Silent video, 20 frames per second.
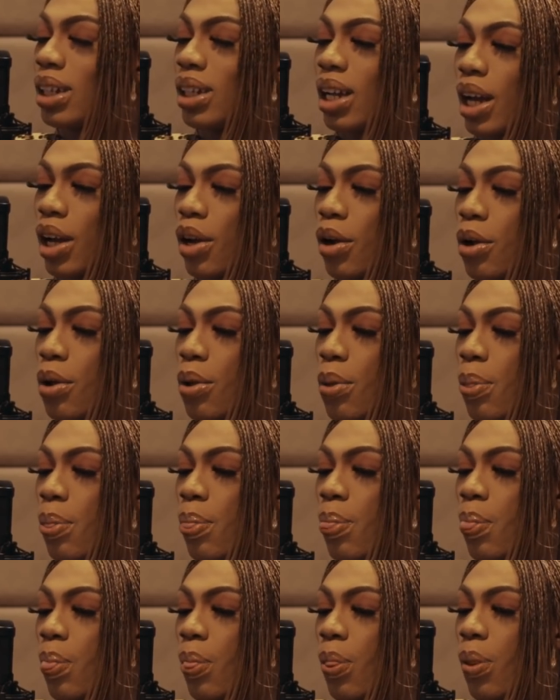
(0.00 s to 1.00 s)
And like,
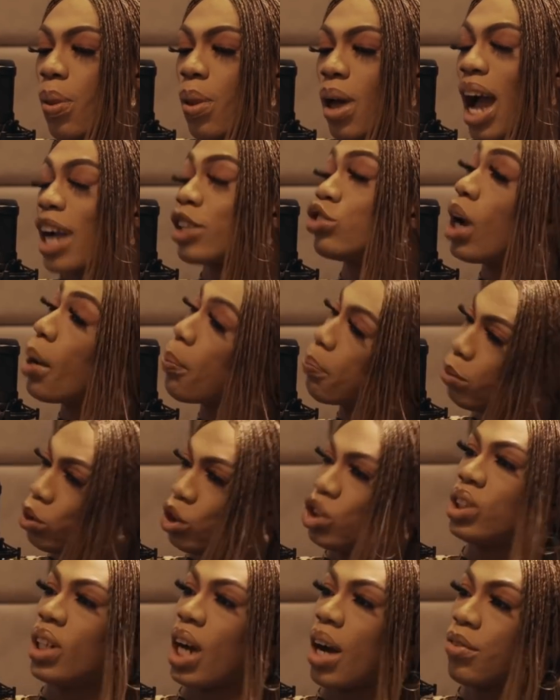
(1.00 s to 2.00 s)
I tried
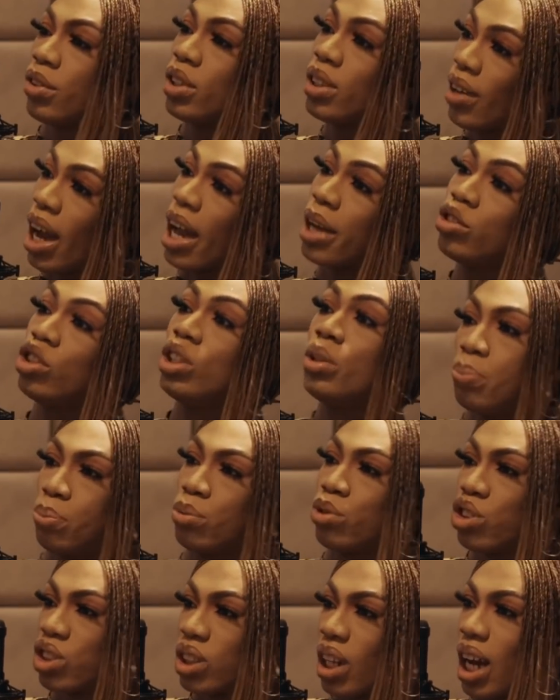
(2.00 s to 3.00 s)
pushing her. I felt like I actually
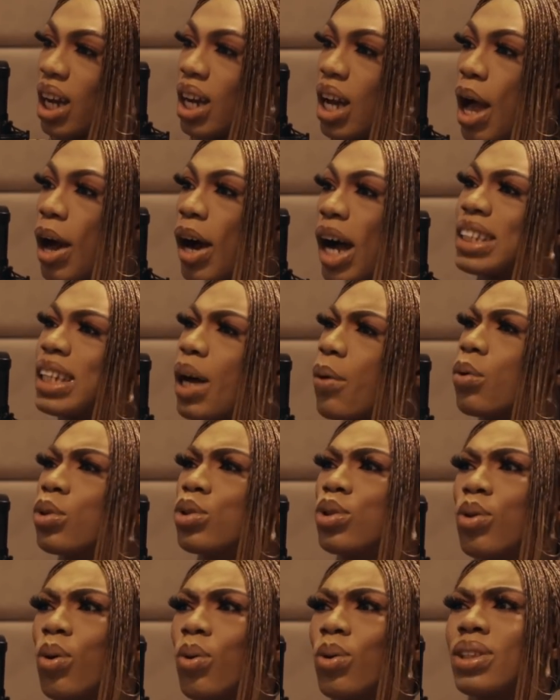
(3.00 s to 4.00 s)
pushed her because I
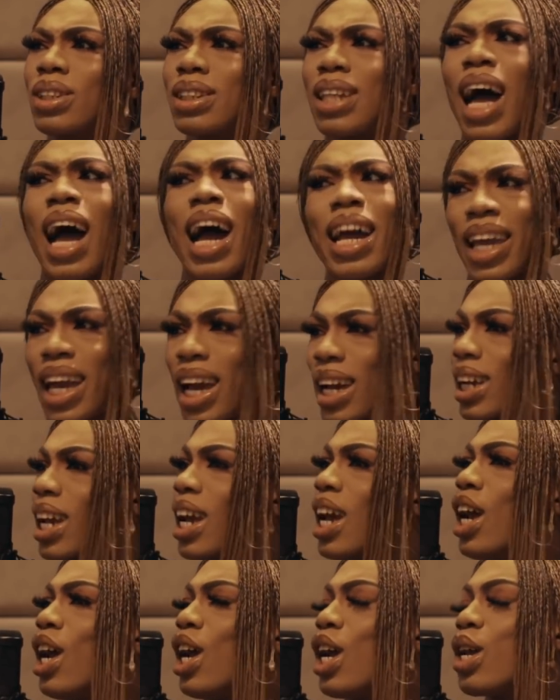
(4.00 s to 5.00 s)
was so tired.
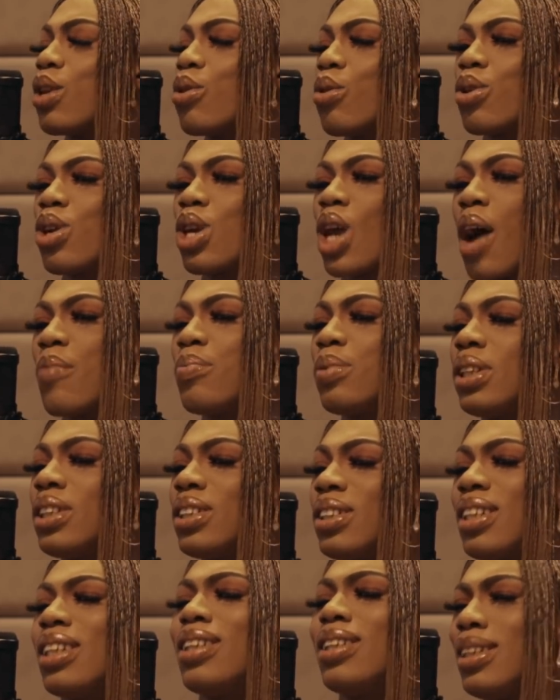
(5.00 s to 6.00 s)
You know, you have been
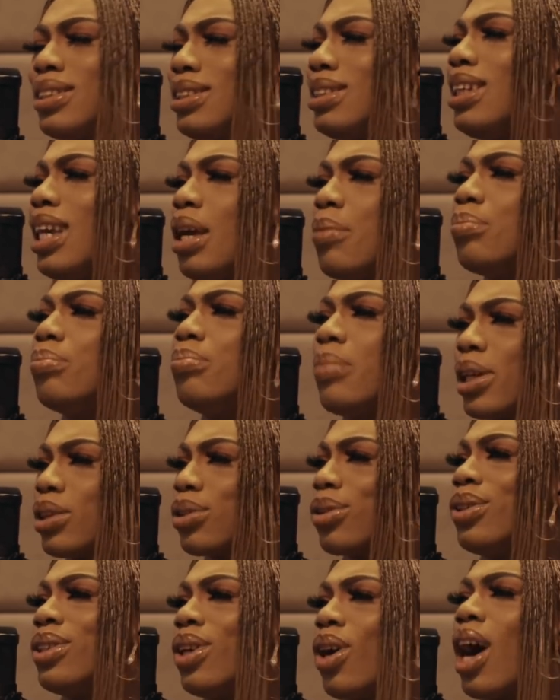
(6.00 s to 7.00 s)
the same
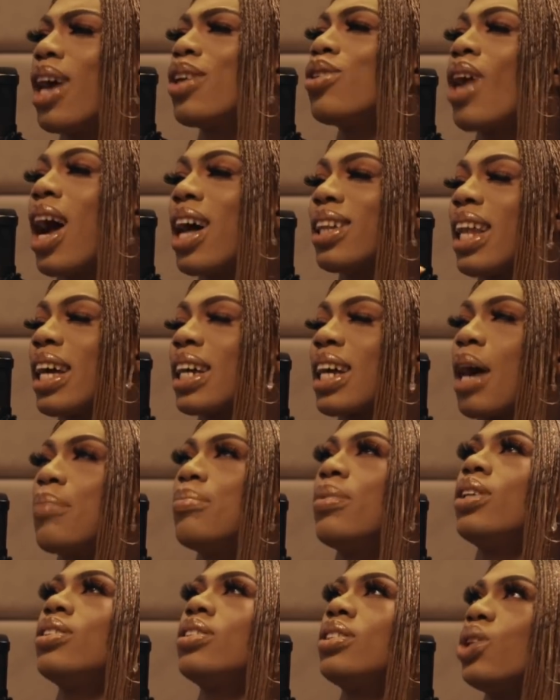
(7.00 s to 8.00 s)
method. You are like,
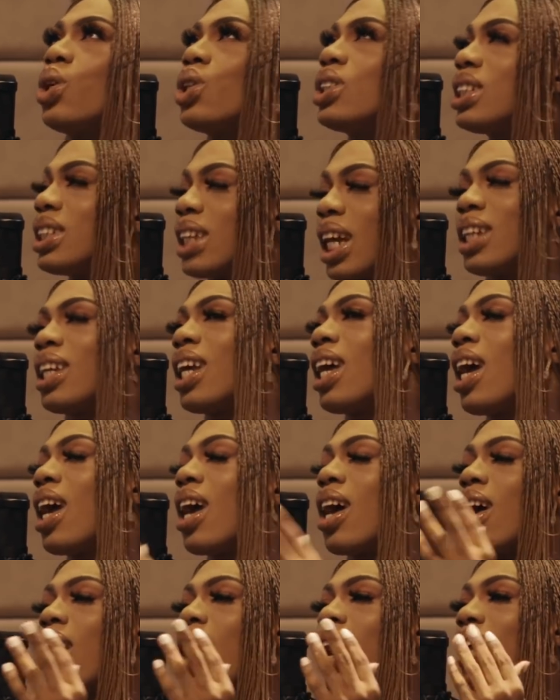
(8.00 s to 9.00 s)
I'm exhausted.
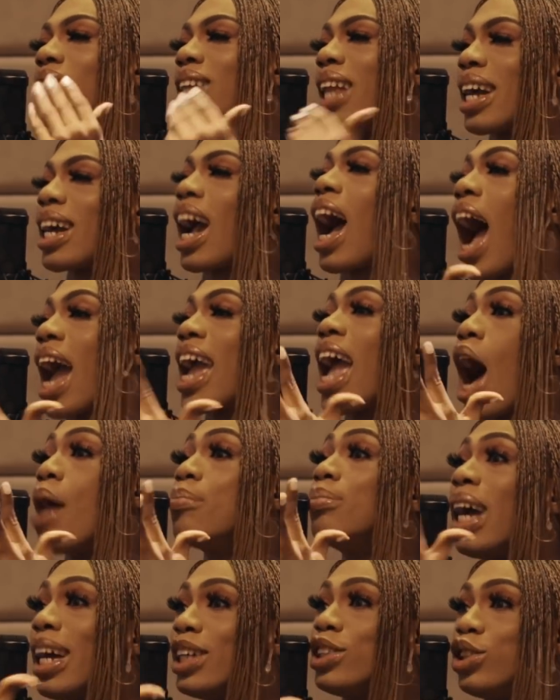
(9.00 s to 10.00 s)
Like, I
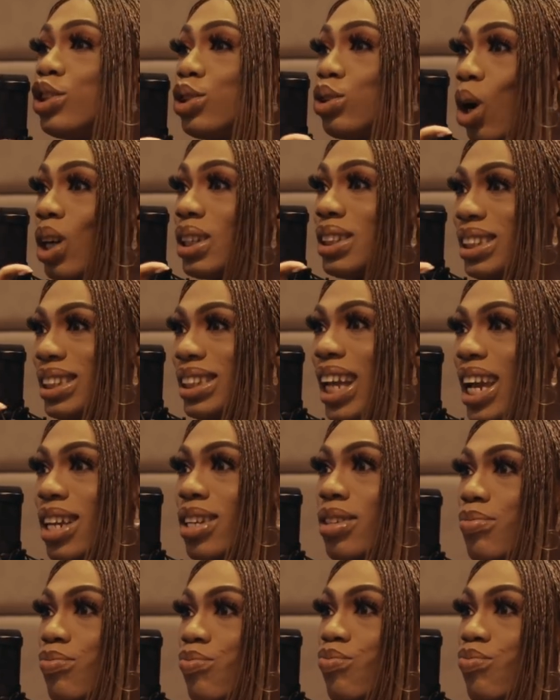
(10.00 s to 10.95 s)
am exhausted.